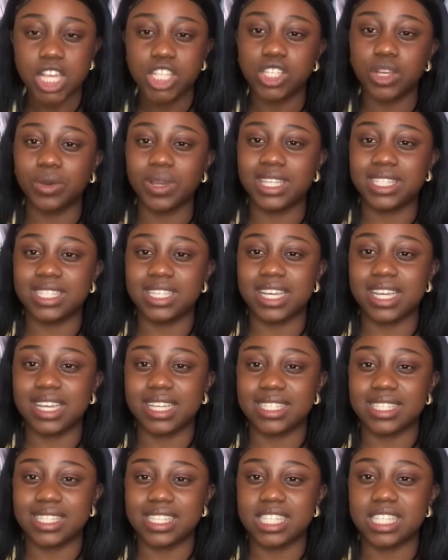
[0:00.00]
So
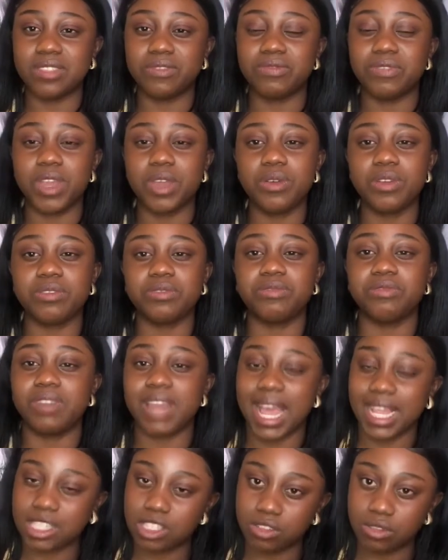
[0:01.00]
it's very
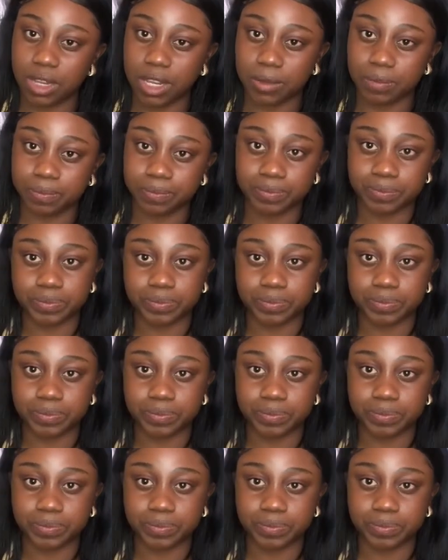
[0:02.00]
flattering.